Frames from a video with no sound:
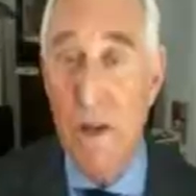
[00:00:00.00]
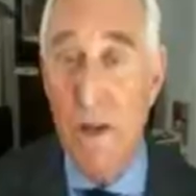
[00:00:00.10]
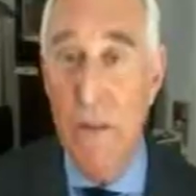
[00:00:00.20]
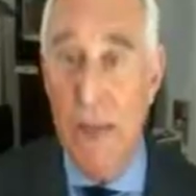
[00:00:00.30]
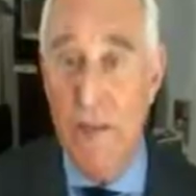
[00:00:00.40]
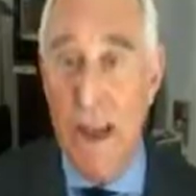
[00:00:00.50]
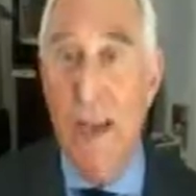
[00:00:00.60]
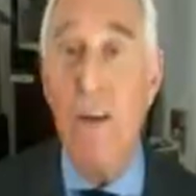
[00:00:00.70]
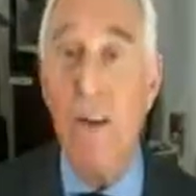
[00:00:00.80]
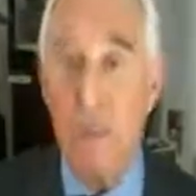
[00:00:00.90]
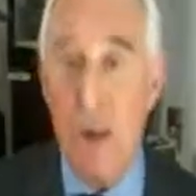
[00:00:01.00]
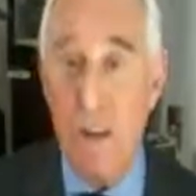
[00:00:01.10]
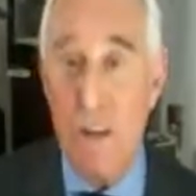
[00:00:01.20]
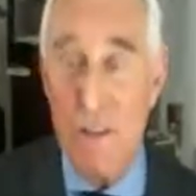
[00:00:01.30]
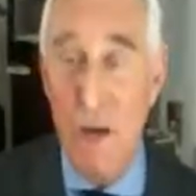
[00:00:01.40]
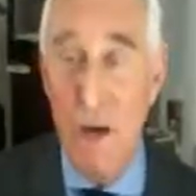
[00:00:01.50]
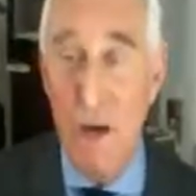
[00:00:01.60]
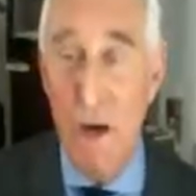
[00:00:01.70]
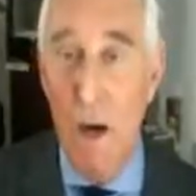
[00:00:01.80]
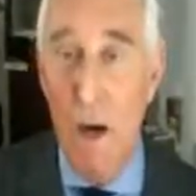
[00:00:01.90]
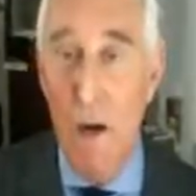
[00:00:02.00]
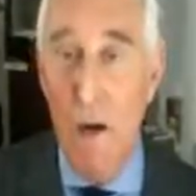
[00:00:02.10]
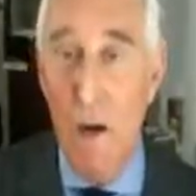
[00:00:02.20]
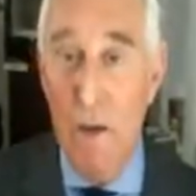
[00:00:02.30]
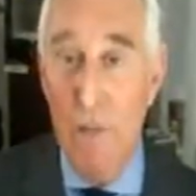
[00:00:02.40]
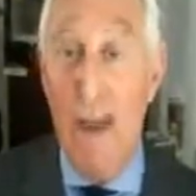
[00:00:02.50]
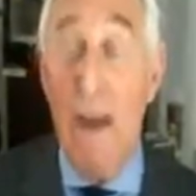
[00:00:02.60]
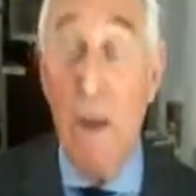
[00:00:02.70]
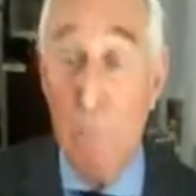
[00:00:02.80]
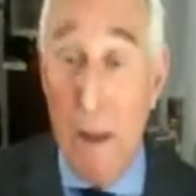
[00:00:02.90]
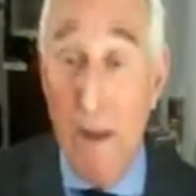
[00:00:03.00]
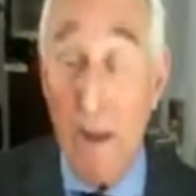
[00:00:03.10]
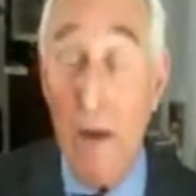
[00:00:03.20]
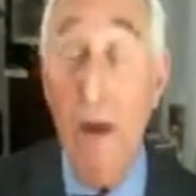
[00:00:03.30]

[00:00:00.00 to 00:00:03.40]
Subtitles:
in the data trust data bank.